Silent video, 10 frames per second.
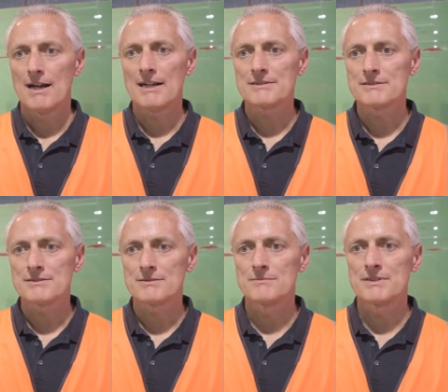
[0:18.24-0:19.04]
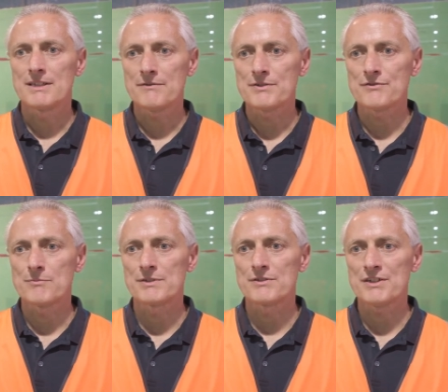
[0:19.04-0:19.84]
Our system differs
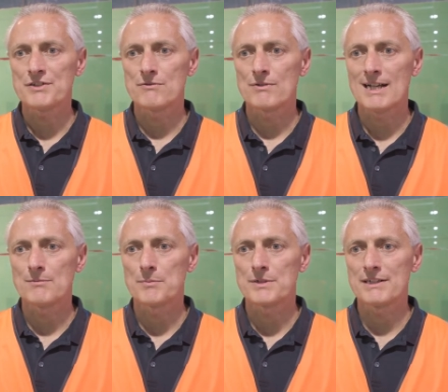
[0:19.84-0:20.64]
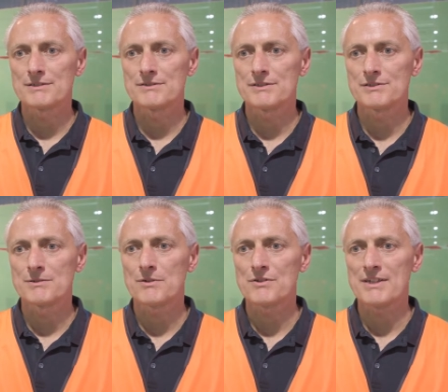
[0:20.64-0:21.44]
from a traditional cable protection
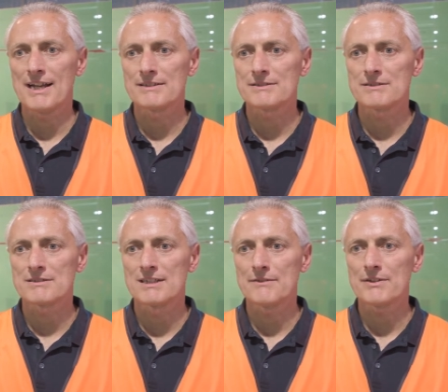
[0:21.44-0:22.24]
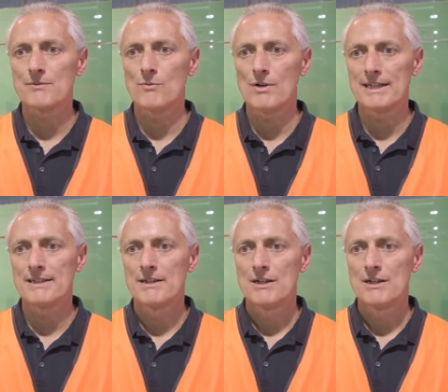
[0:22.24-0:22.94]
system because it has a significant weight